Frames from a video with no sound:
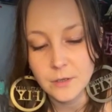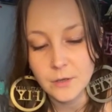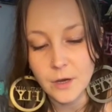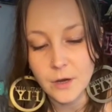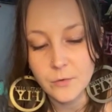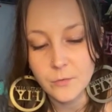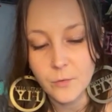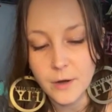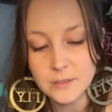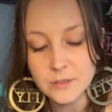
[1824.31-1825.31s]
You know,
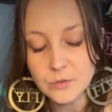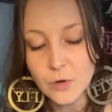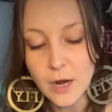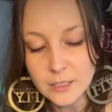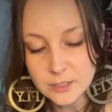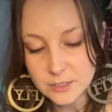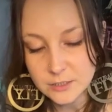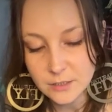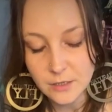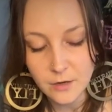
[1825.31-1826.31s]
wanting to
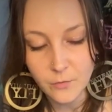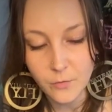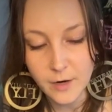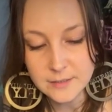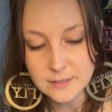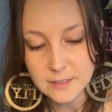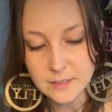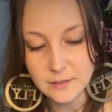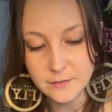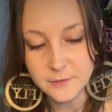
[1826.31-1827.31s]
rush, wanting
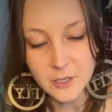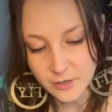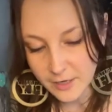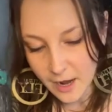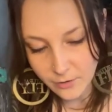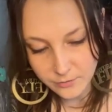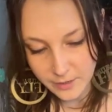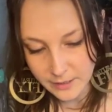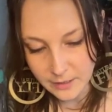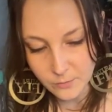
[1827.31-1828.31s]
to figure it out
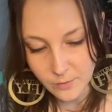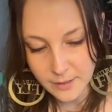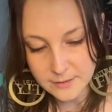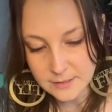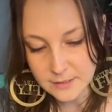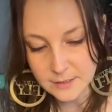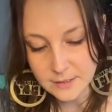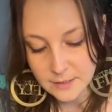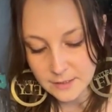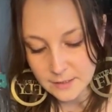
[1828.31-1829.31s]
already, wanting
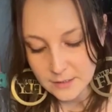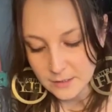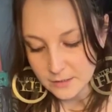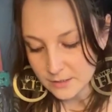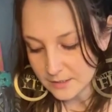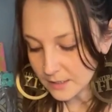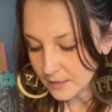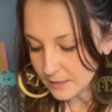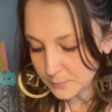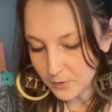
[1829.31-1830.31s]
to just
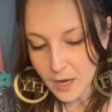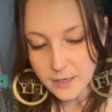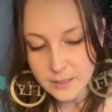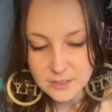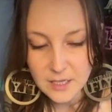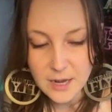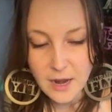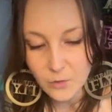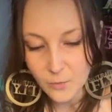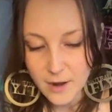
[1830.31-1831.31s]
get this blockage thing
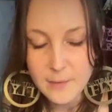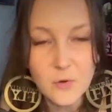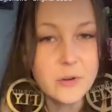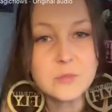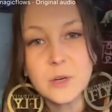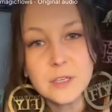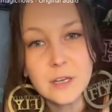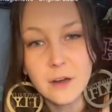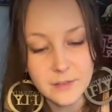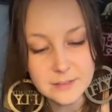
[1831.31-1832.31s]
out of the way. I'm always
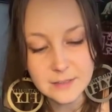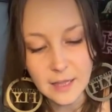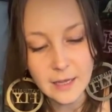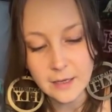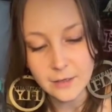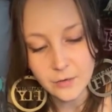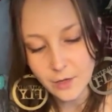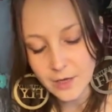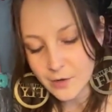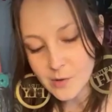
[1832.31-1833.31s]
working on this thing, you
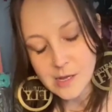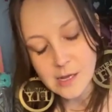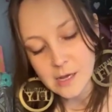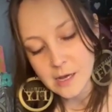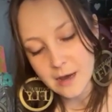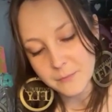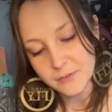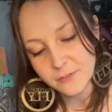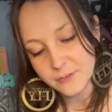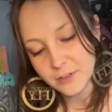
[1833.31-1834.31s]
know?
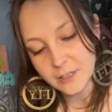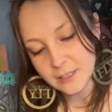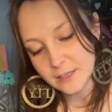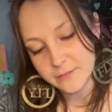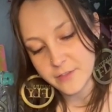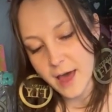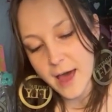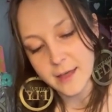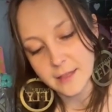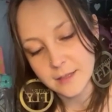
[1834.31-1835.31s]
If you feel any of
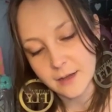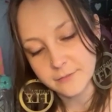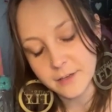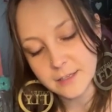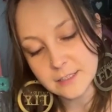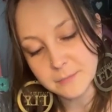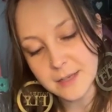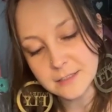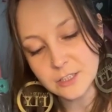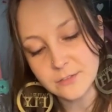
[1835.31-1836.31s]
that, then I feel like this
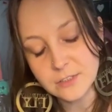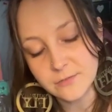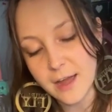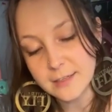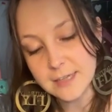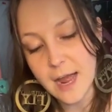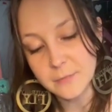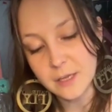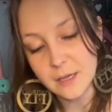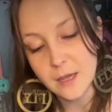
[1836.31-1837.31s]
message of divine
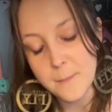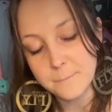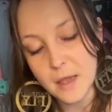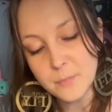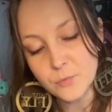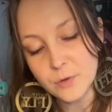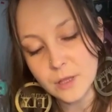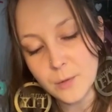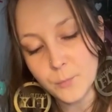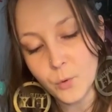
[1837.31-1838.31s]
timing might be
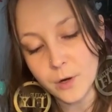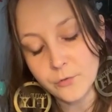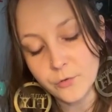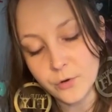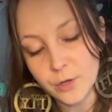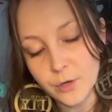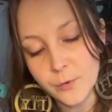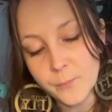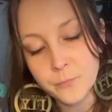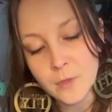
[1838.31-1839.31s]
really important for
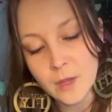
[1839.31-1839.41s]
you